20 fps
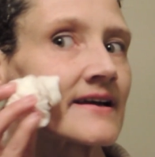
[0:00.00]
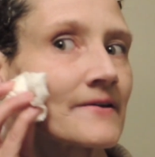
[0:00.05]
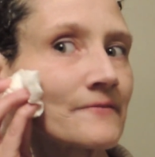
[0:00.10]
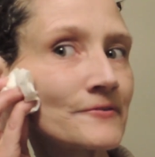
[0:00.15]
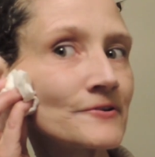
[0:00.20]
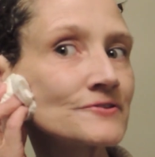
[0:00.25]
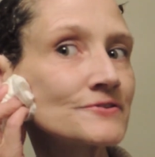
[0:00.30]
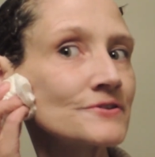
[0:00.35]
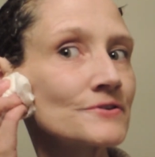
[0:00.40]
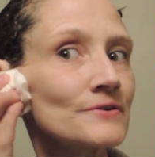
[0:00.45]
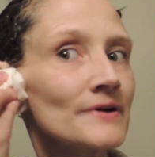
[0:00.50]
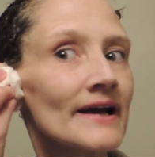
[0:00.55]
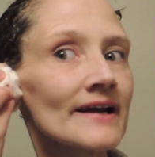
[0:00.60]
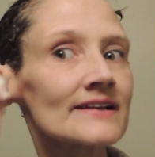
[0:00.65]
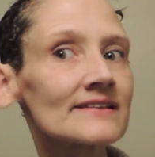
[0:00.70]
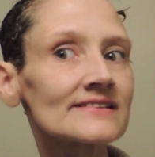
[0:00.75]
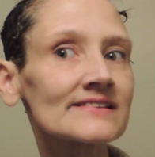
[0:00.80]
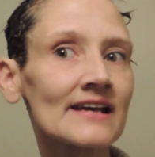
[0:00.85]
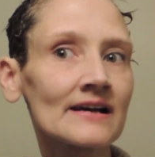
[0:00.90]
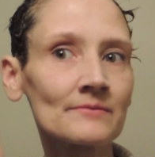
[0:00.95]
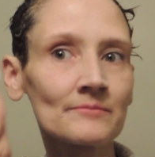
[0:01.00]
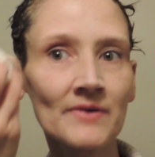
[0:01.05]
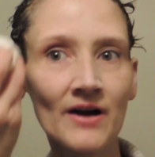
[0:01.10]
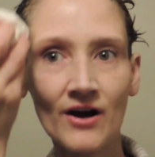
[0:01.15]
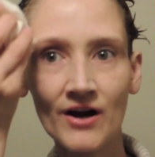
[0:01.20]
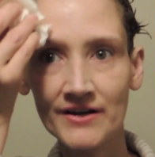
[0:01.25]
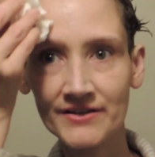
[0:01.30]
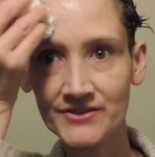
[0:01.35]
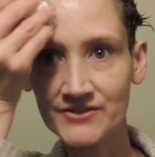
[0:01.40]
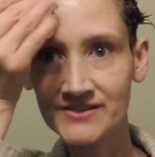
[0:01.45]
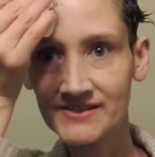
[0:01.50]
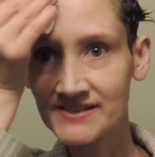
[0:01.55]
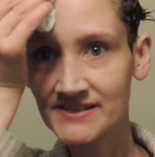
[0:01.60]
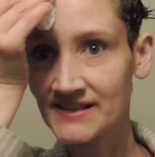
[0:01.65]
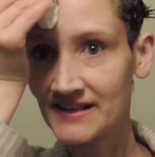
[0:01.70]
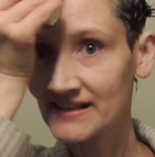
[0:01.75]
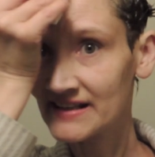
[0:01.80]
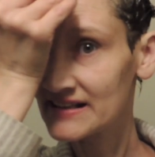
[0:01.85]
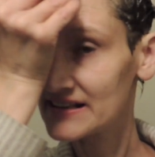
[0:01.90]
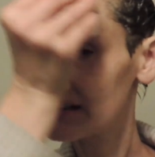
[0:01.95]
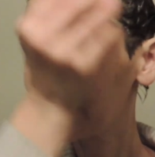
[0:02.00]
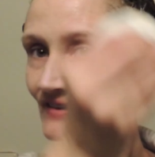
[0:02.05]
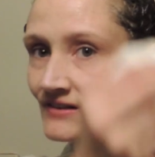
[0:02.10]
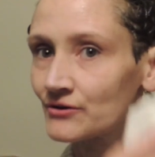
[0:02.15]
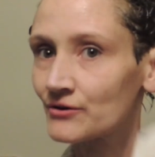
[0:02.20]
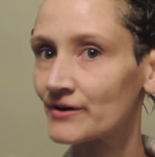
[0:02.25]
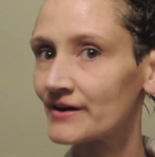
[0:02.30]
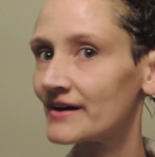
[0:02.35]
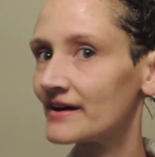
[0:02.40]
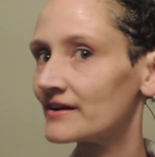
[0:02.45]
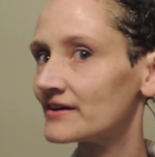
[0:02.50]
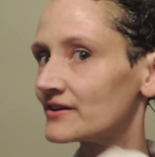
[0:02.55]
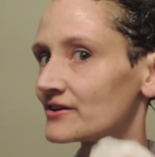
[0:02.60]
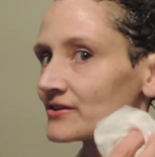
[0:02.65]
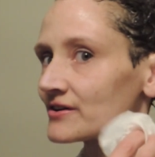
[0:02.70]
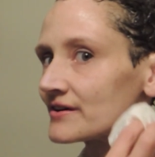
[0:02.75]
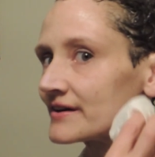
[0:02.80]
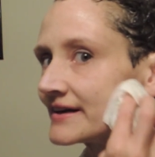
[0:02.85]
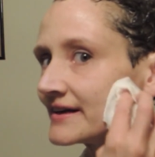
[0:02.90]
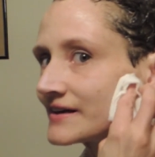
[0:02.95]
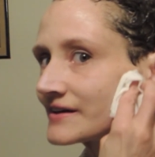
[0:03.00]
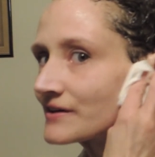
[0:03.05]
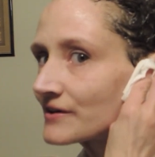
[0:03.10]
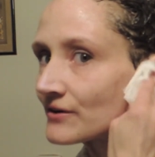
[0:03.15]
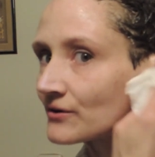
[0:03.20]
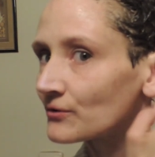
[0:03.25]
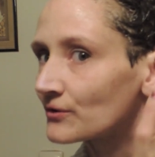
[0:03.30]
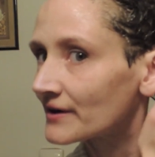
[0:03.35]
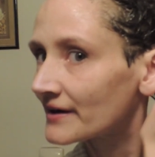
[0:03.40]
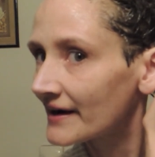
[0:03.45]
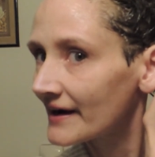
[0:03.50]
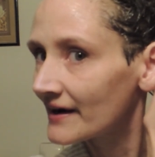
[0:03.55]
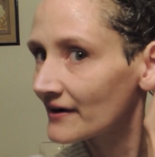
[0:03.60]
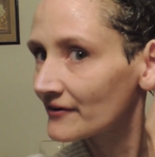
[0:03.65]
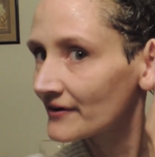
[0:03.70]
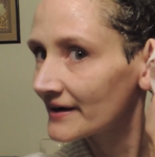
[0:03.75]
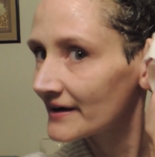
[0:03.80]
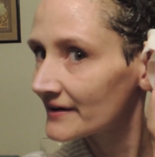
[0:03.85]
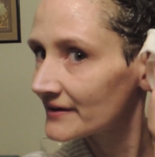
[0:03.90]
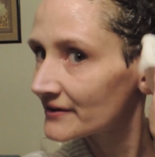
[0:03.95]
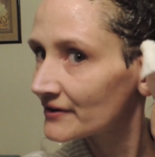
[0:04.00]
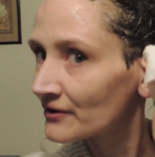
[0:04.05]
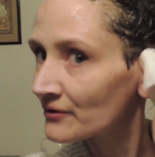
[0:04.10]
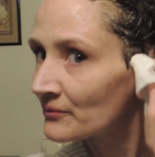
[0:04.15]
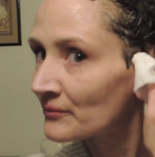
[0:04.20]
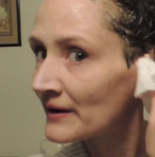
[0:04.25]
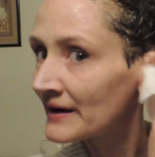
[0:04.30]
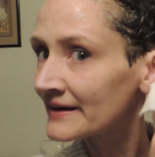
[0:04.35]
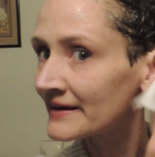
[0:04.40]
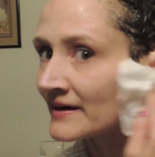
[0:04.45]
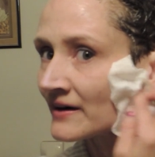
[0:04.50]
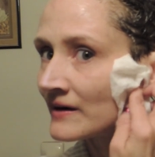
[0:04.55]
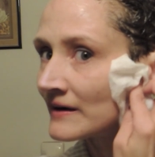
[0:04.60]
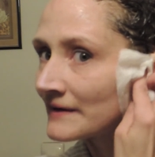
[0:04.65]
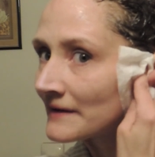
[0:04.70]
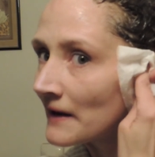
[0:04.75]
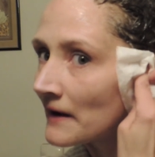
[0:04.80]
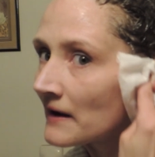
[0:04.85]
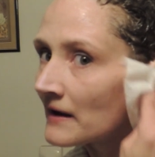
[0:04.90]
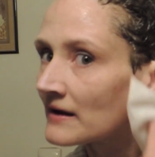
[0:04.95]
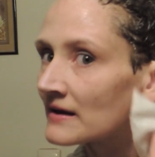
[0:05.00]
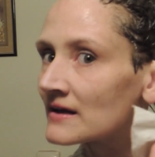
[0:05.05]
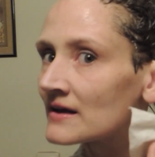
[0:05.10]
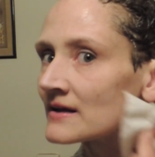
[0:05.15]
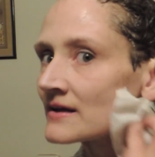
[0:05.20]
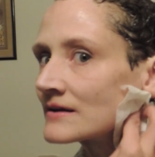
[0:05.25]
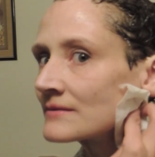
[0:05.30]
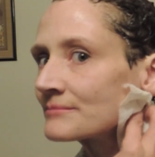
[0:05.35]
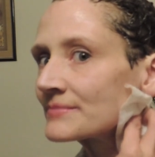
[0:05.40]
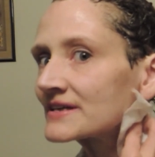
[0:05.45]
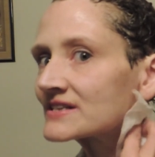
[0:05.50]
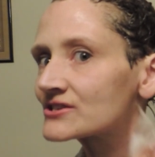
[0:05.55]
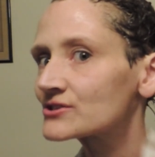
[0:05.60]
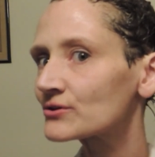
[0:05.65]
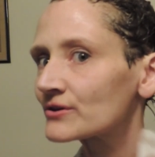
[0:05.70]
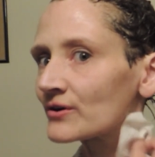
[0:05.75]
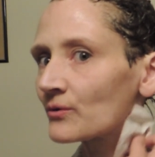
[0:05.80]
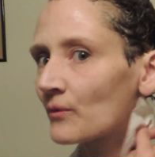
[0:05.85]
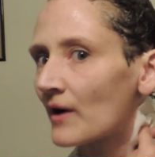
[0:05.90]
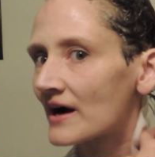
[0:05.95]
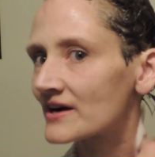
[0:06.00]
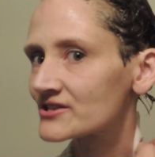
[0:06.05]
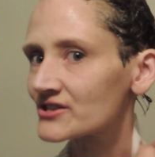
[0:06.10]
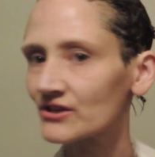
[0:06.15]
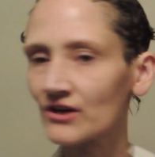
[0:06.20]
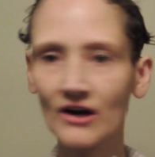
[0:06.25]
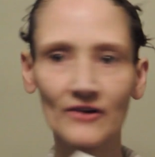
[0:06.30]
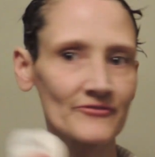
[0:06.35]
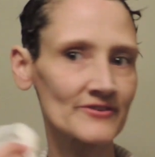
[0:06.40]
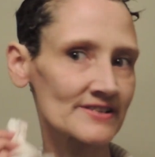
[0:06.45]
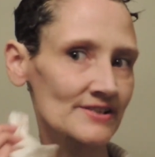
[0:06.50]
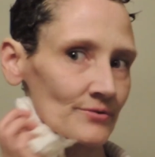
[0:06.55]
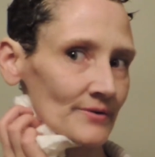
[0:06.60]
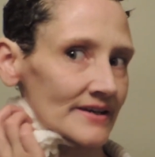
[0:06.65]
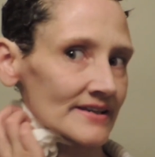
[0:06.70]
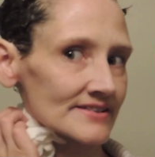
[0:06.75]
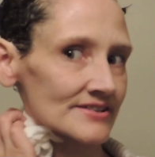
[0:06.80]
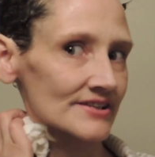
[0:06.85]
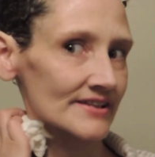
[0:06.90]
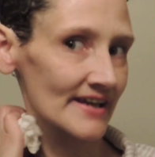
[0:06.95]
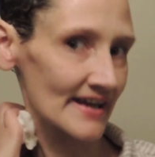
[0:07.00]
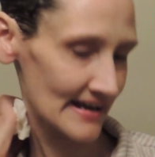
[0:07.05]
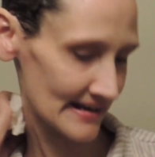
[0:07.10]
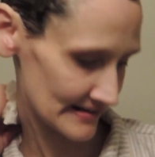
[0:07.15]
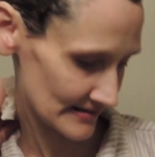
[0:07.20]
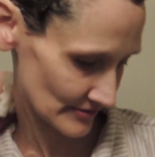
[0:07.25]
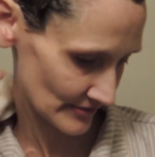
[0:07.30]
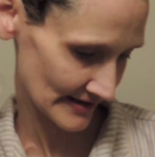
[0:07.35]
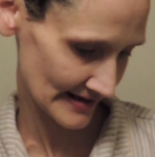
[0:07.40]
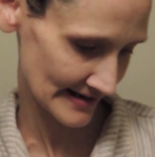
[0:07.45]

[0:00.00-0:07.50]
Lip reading: If you do get some on your skin or your ear or an area you don't want it on, be sure to wash it off as quick as you can,